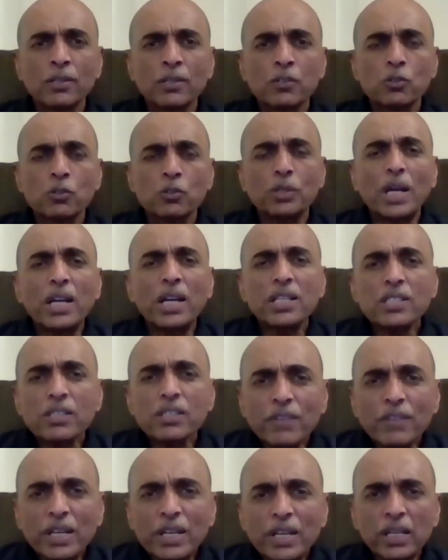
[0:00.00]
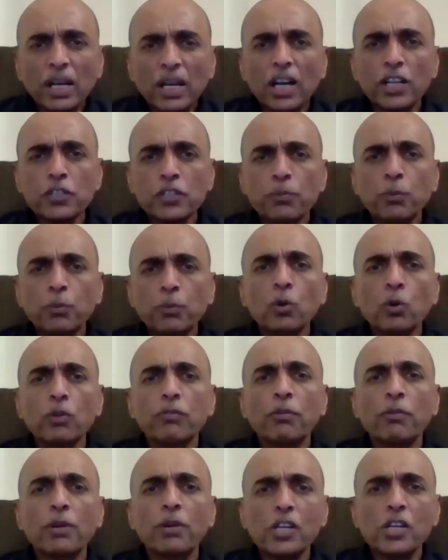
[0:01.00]
So that is a very large pool
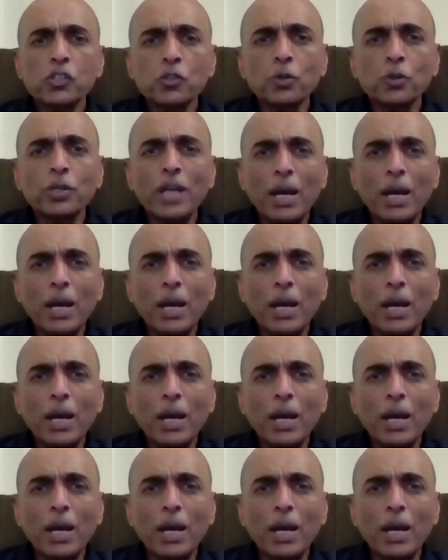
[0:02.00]
for us to